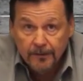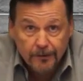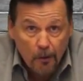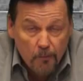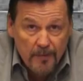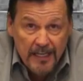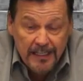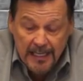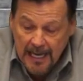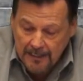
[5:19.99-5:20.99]
Don't
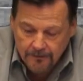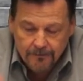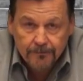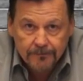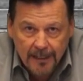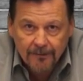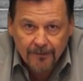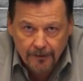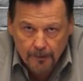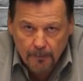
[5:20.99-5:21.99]
mediate. That's
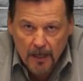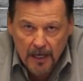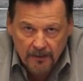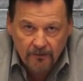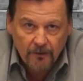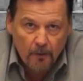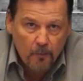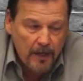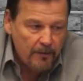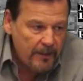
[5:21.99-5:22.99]
in the box, don't
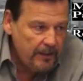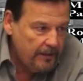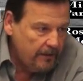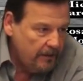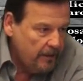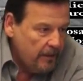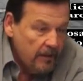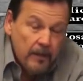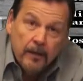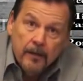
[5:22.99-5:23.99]
worry.
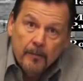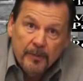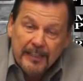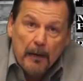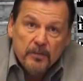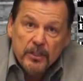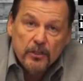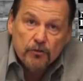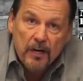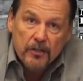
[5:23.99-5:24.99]
But that was the
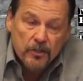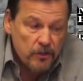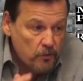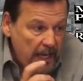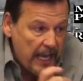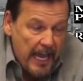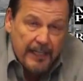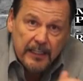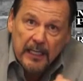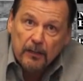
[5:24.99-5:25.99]
instructions. They
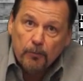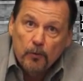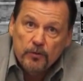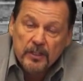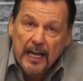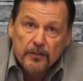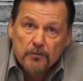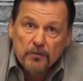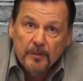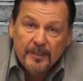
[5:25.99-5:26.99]
had to get through
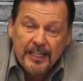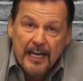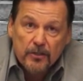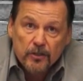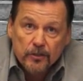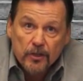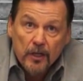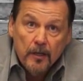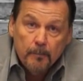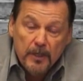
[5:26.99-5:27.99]
statute of limitations.
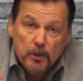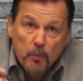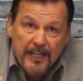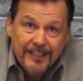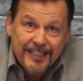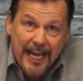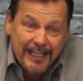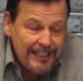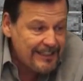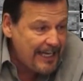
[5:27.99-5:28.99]
Between
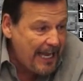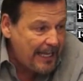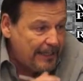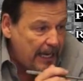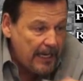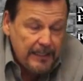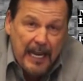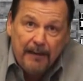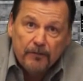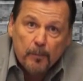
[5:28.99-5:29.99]
10 and 10 and
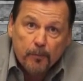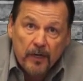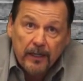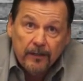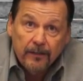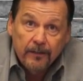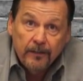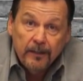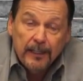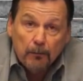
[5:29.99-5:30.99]
Dave Dupree,
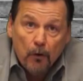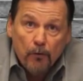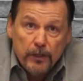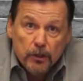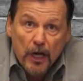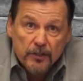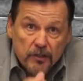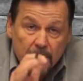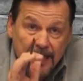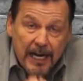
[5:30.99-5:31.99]
they were only
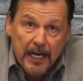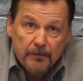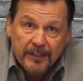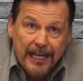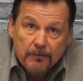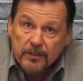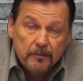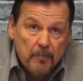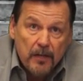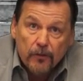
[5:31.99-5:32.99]
charging me $100,000
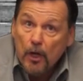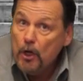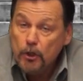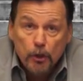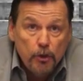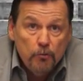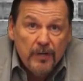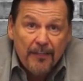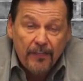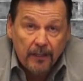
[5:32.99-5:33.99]
a month to do
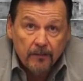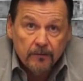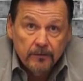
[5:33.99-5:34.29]
nothing.